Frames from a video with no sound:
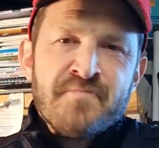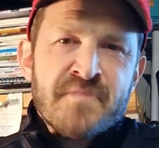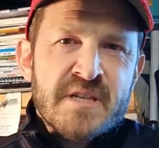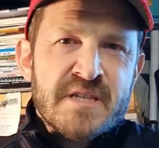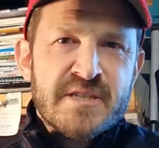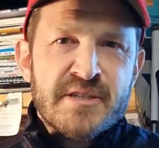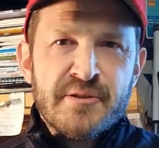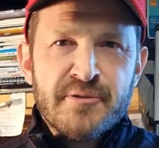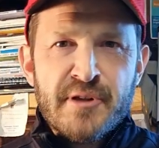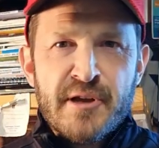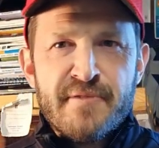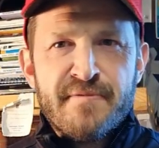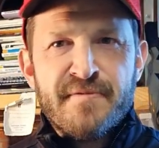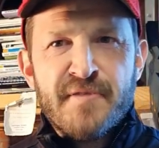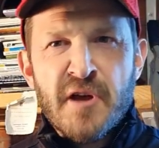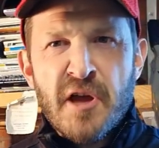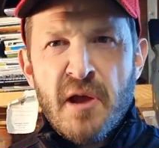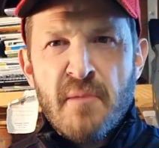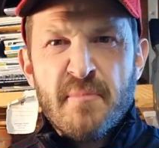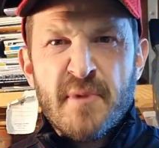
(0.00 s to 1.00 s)
Still no
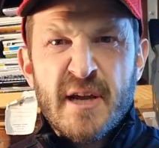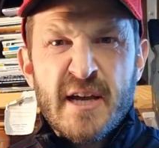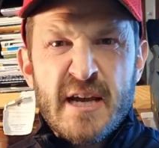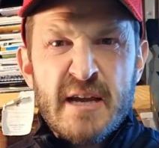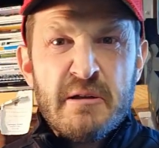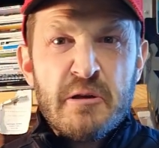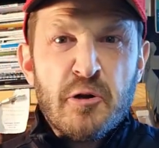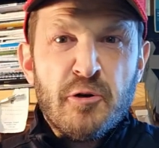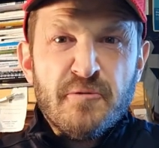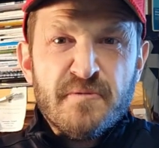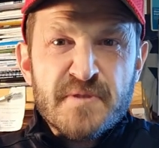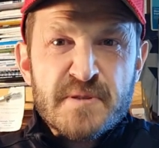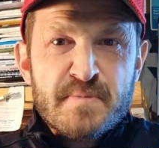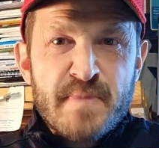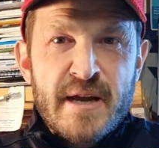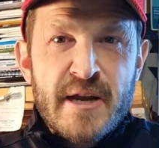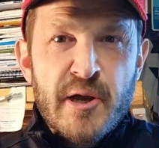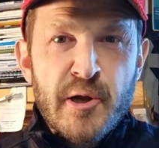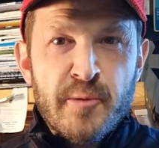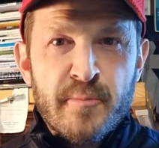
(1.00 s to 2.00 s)
firm date. Golf has
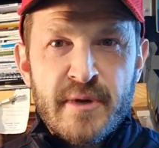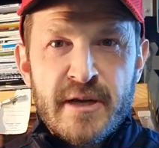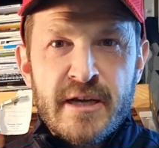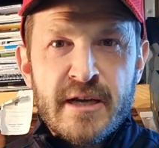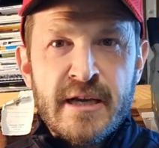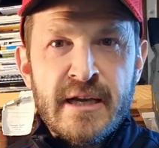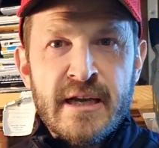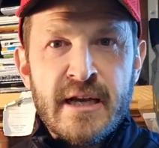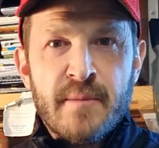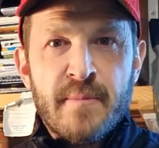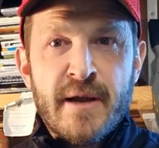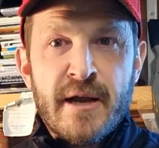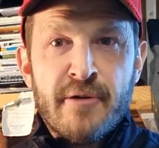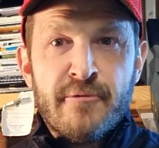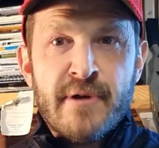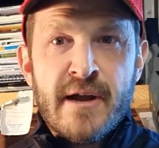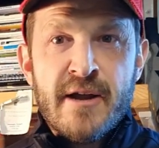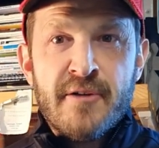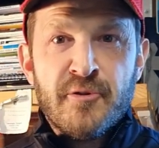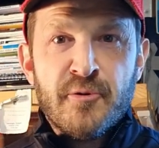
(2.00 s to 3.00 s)
been opening a little bit
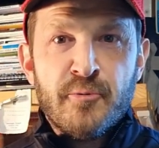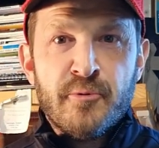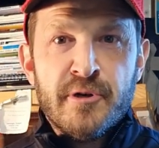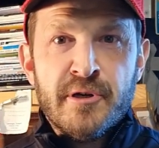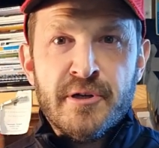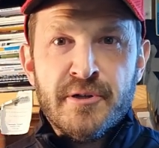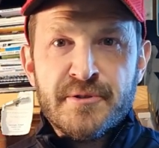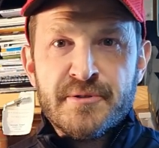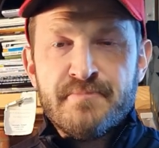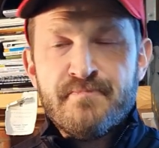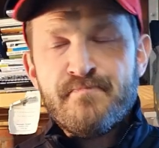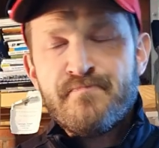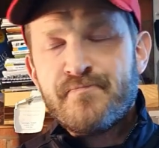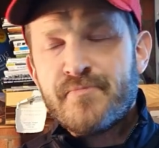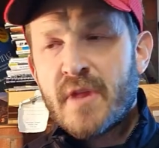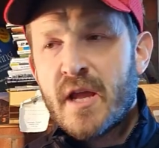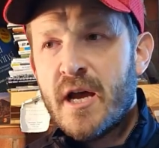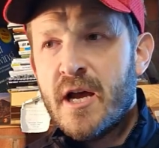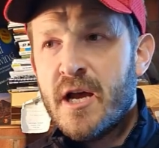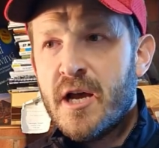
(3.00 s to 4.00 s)
around the world,
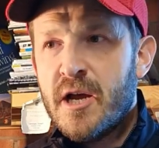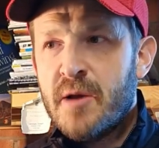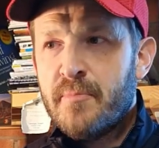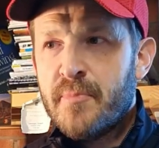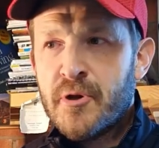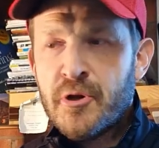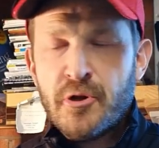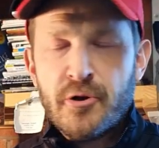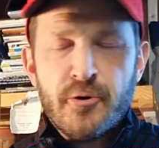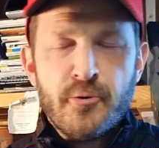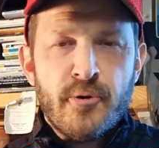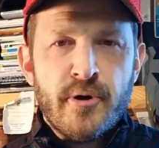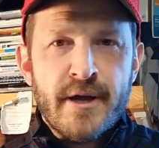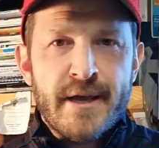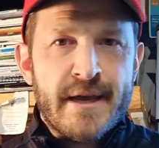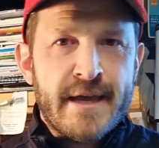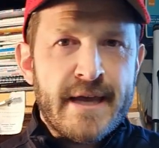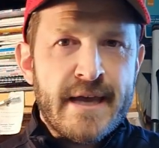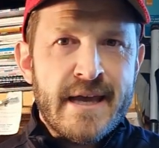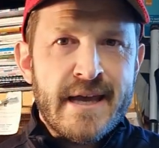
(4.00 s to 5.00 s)
but not quite
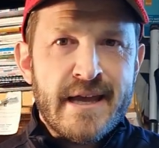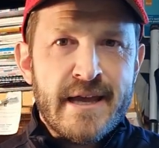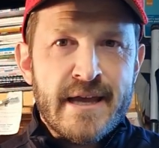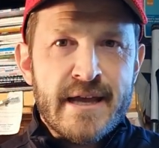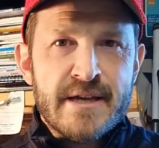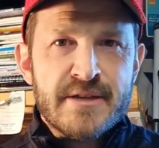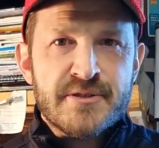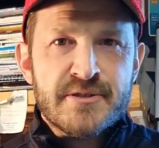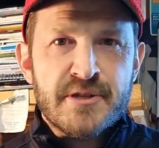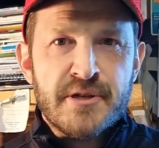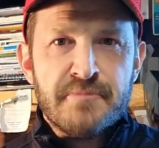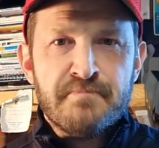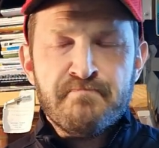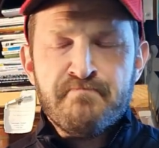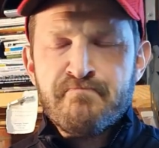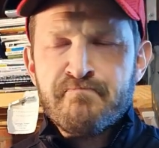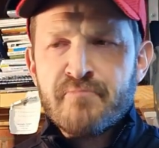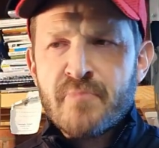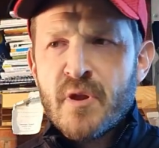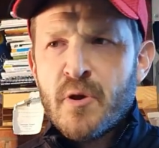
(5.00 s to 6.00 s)
here yet. So
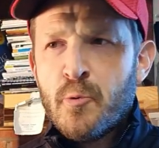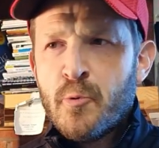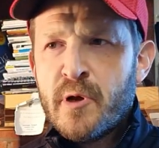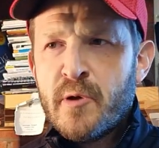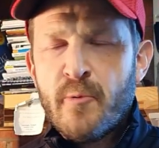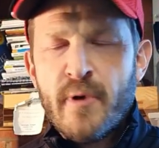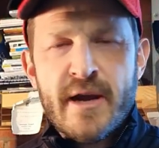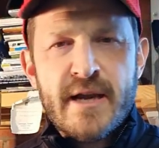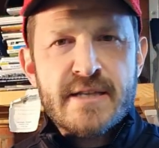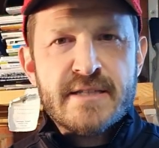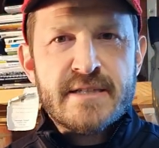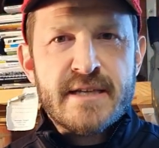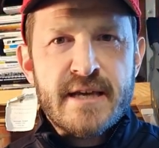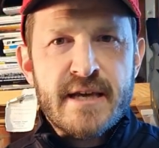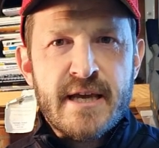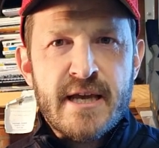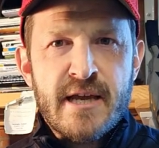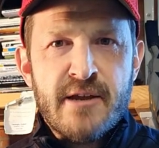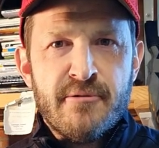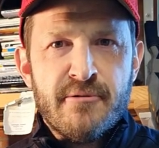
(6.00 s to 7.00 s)
we wait to
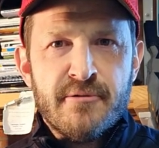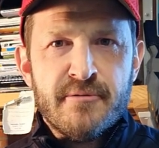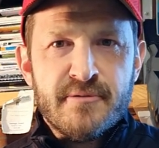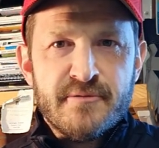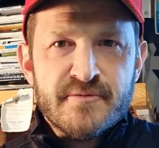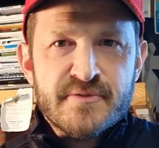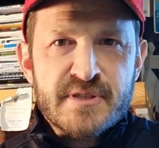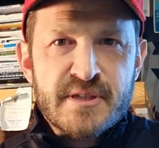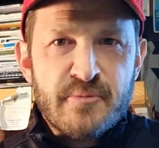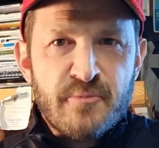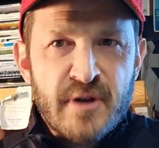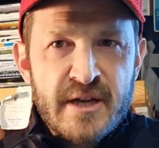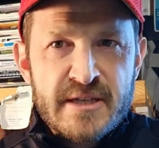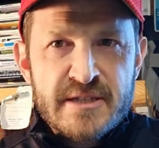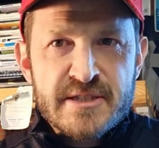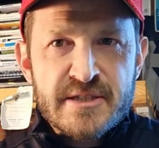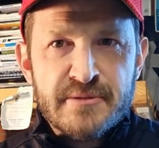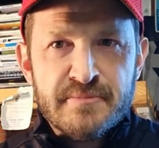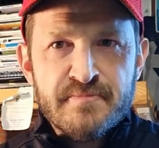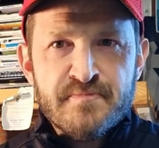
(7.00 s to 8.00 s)
hear and obviously wait
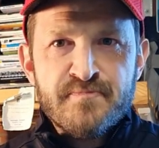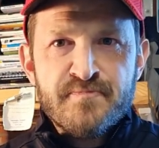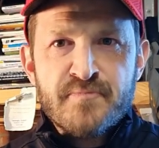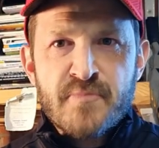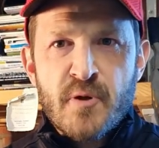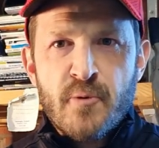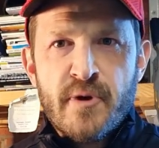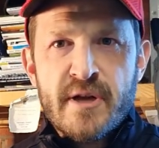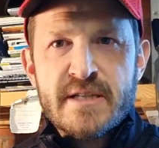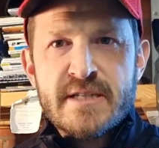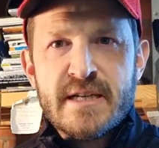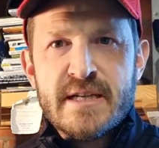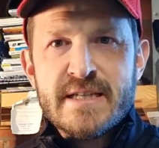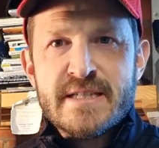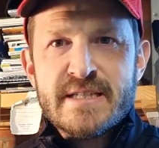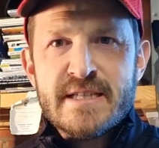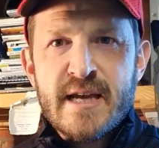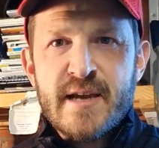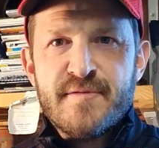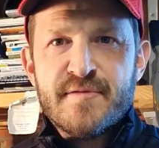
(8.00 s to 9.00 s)
till it's
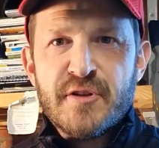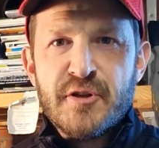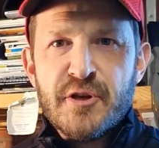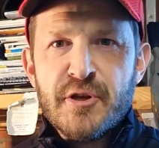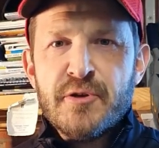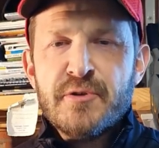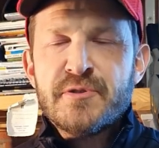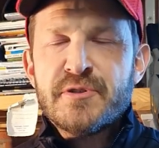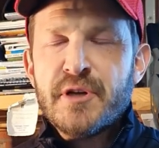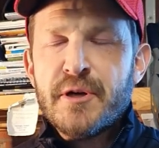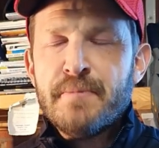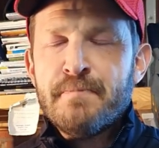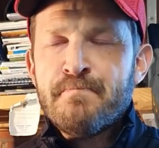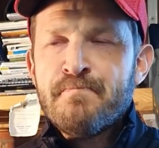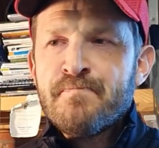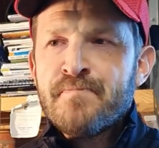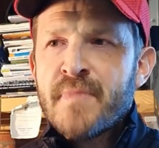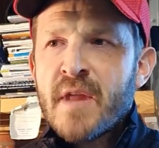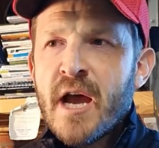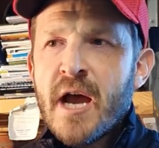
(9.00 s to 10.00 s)
safe to do so.
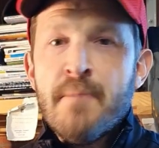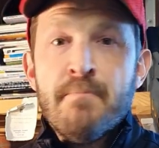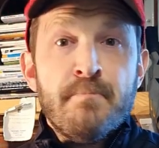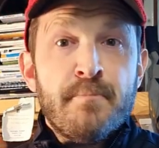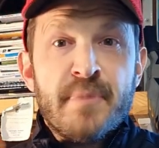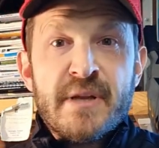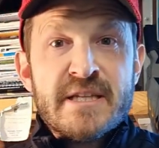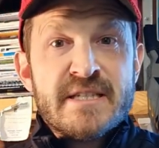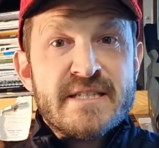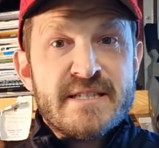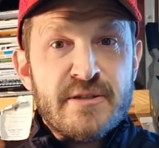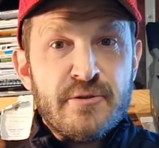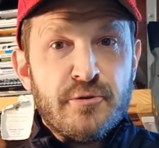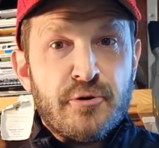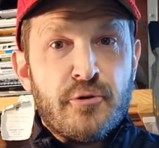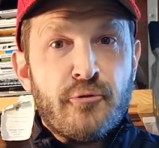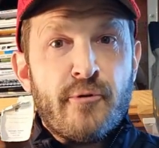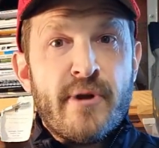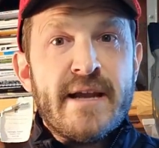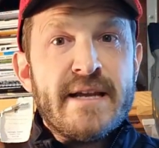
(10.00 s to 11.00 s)
But it's still
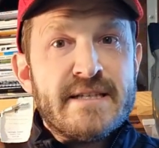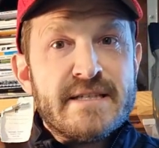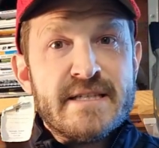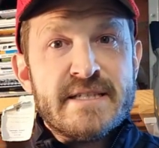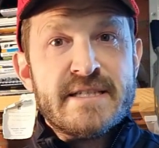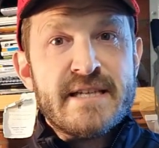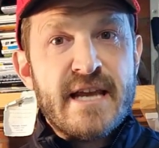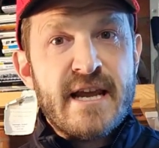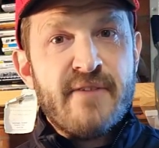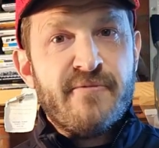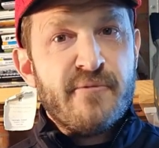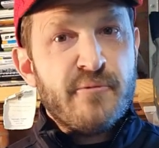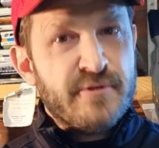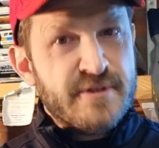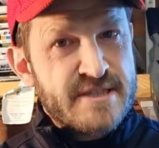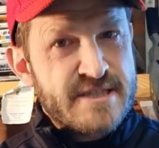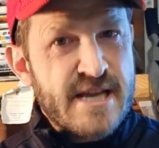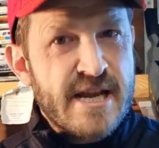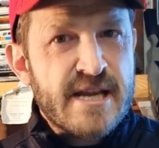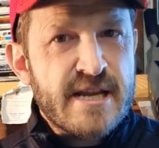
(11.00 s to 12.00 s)
great to see
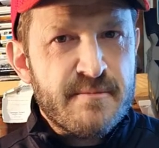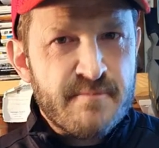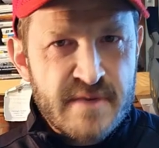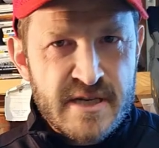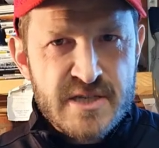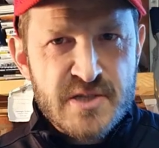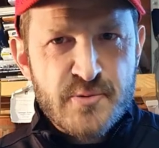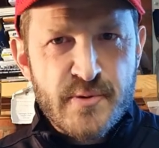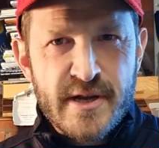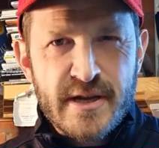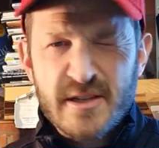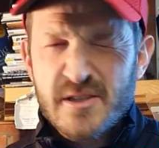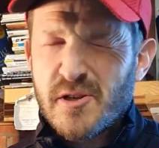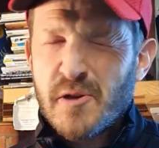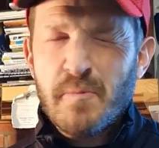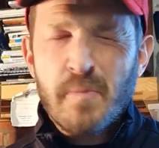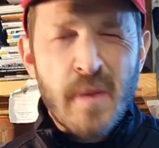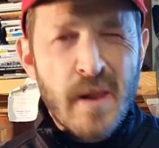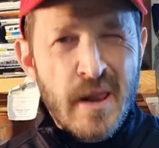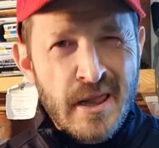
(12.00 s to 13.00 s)
everyone sending me swings. So
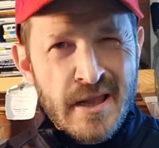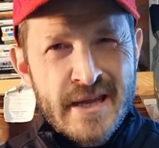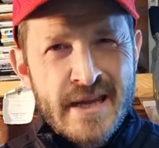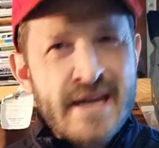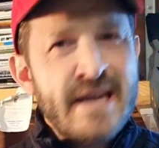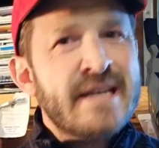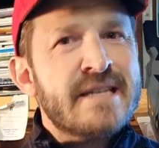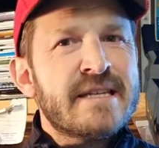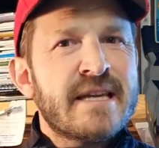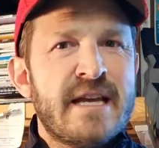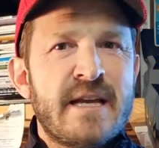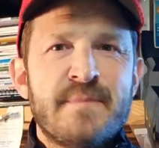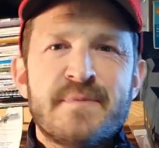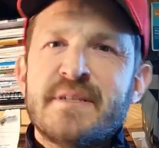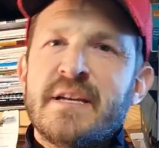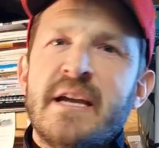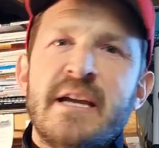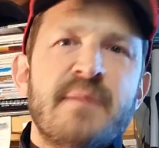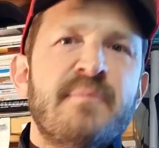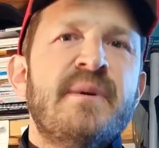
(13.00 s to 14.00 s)
please keep
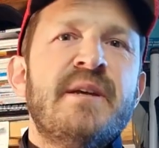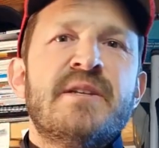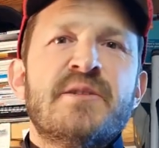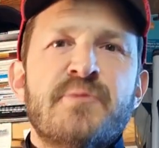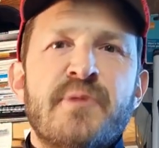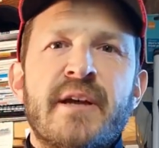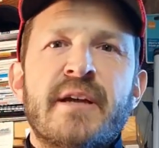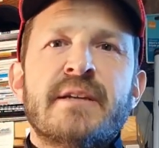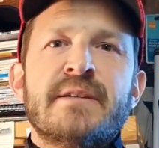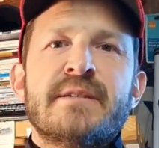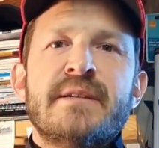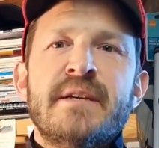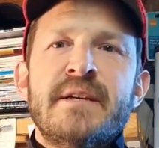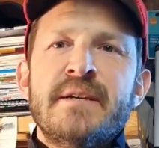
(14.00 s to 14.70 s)
sending me swings.